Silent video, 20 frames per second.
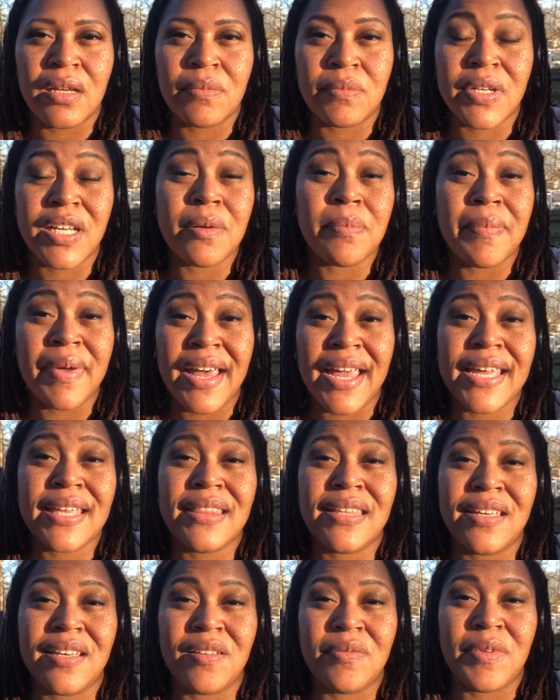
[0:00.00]
combine
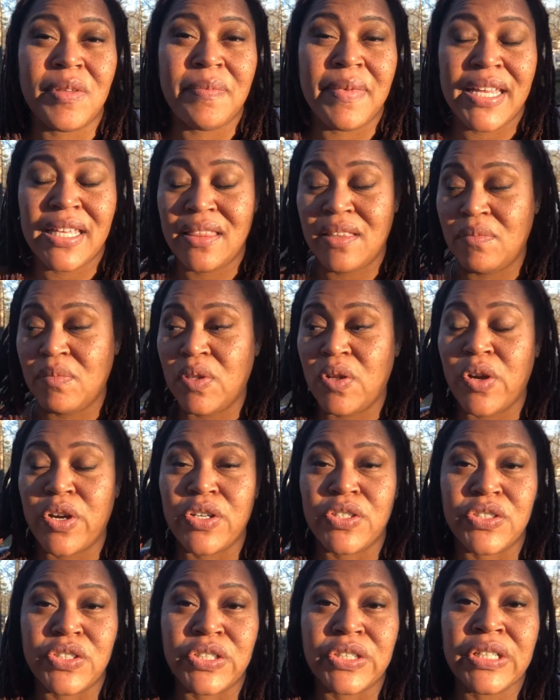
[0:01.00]
them and make them
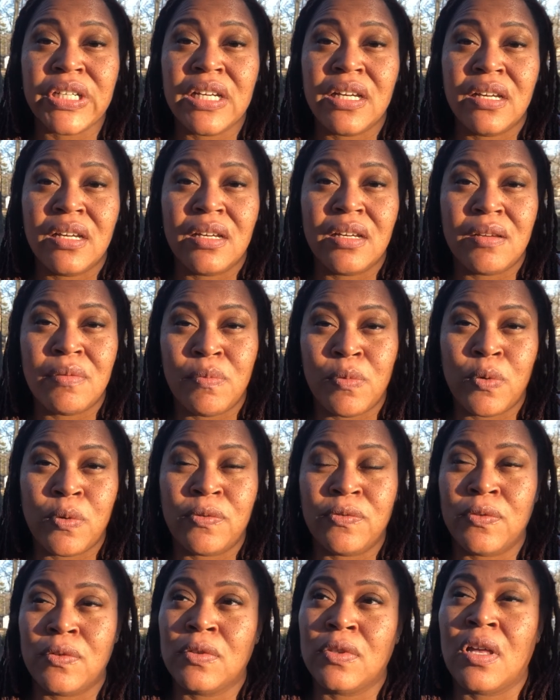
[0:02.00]
larger, a more
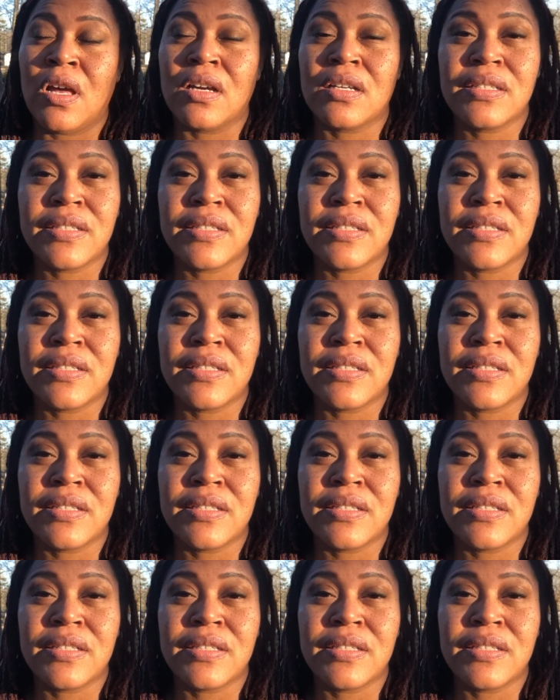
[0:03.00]
full lock.